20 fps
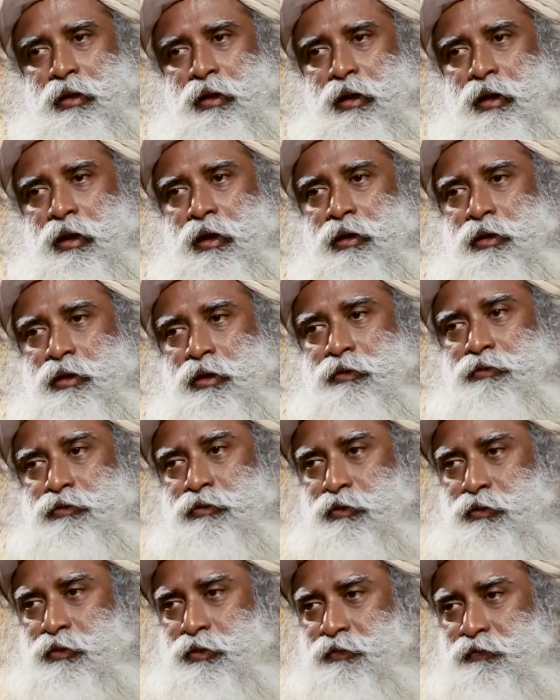And of
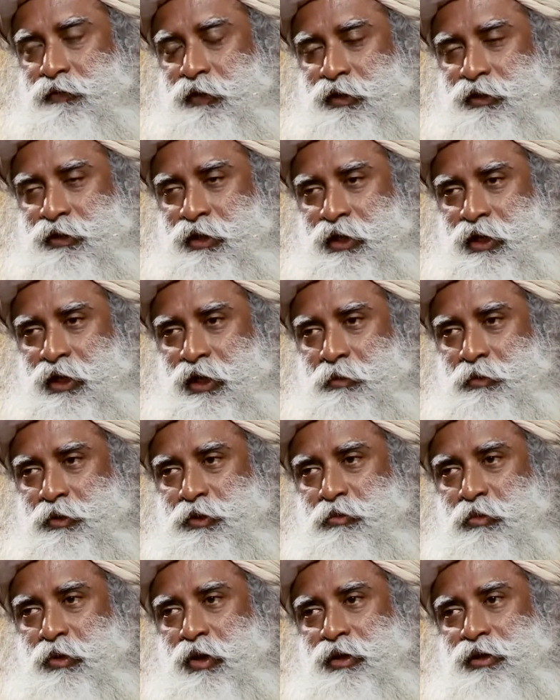course, we are setting up
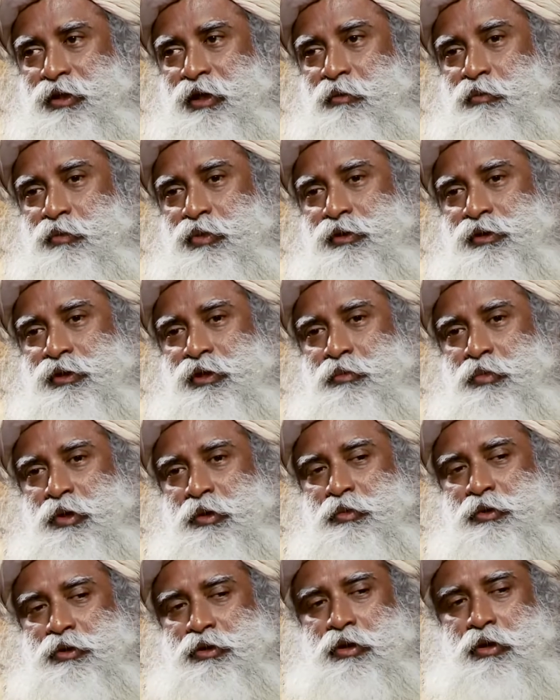small temples in
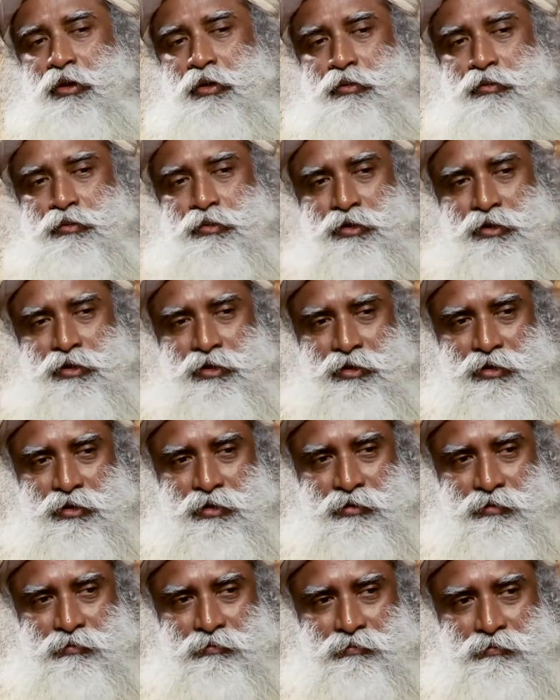people's homes